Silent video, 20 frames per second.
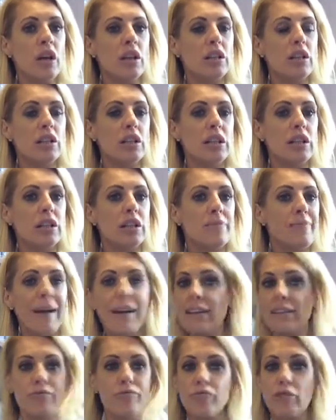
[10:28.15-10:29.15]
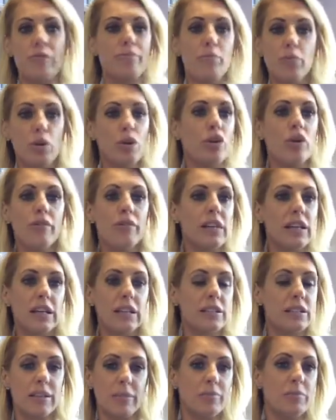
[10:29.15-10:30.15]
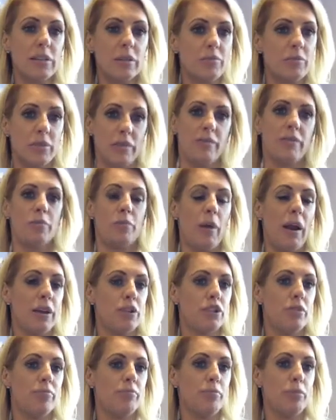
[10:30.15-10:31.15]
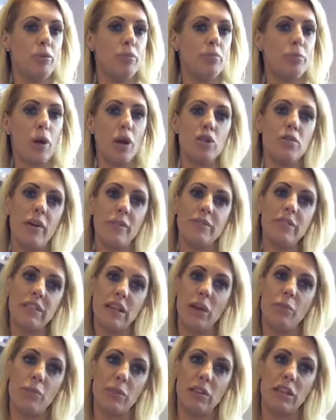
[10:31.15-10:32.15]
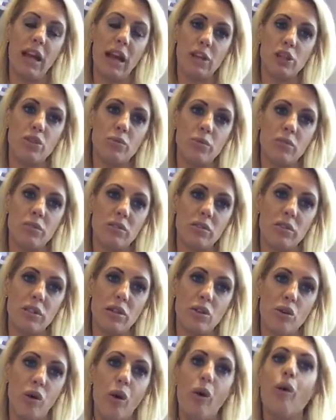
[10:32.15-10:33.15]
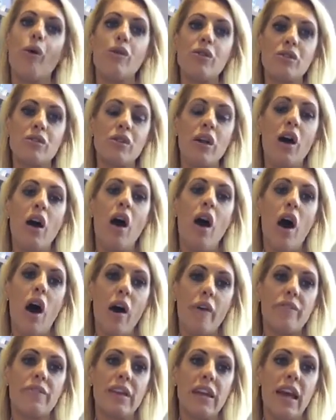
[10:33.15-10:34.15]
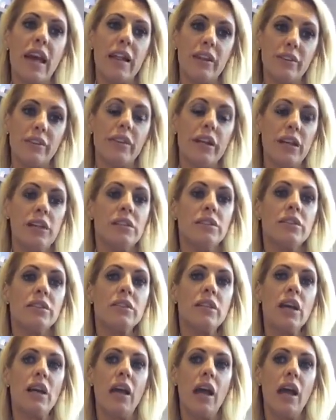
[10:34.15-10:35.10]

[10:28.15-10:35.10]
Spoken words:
You might remove these symptoms of depression, but because you haven't dealt with the actual cause of the illness,